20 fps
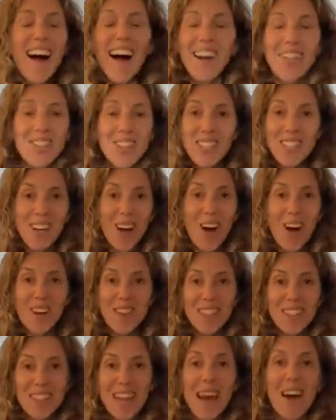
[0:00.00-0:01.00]
I just
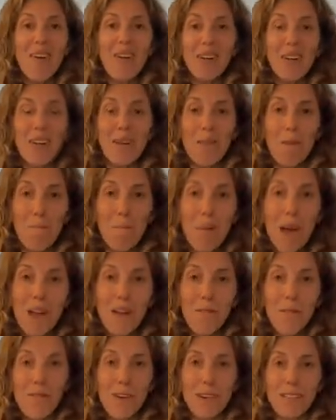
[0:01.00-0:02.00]
can't tell you the
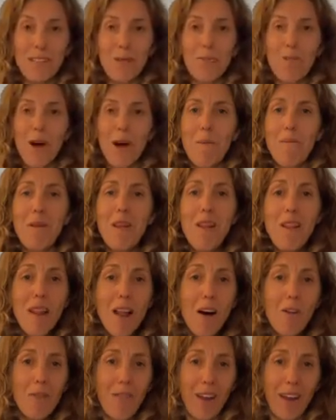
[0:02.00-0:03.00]
benefits and why I'm
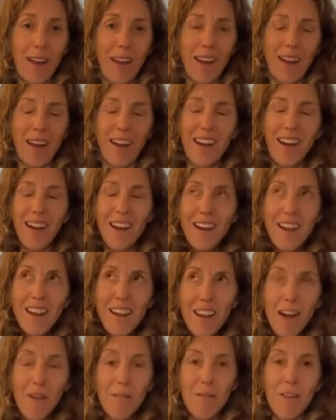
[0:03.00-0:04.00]
loving
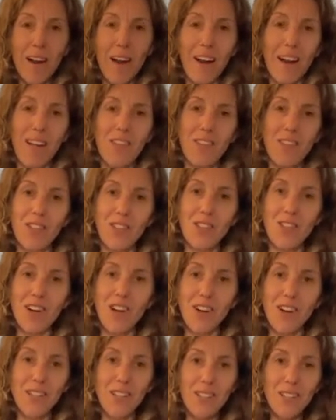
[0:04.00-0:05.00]
this
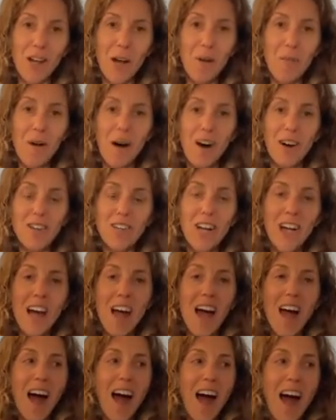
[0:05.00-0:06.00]
journey so much.
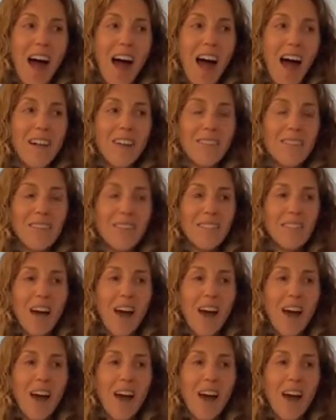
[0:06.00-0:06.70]
And